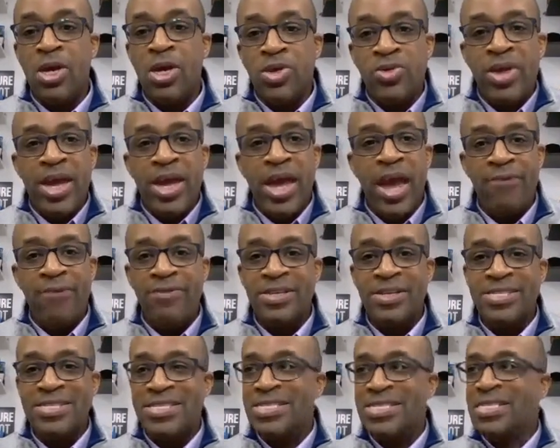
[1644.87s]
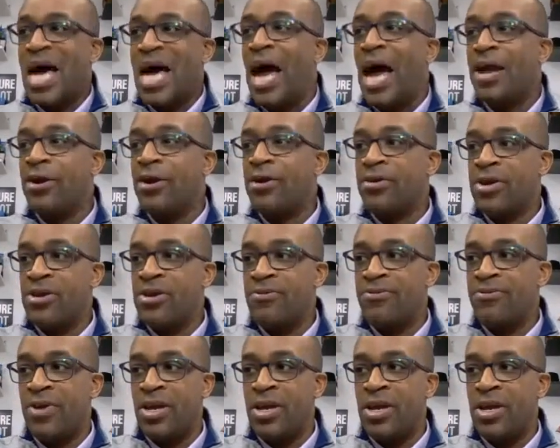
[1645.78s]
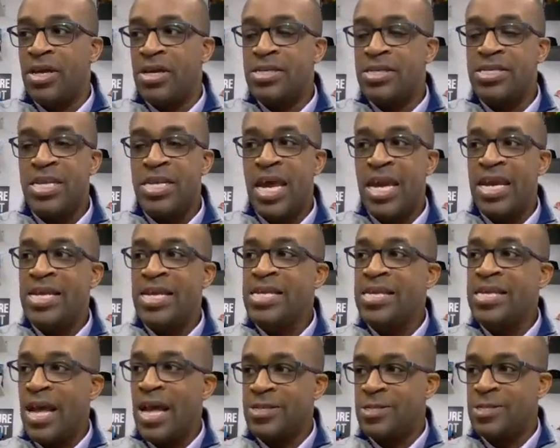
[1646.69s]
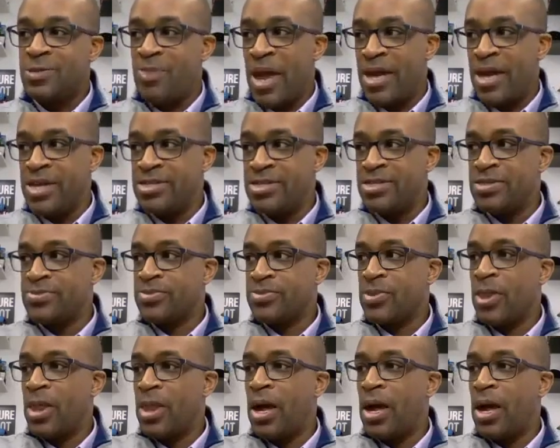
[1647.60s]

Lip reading: Do they have the desire even to get into that space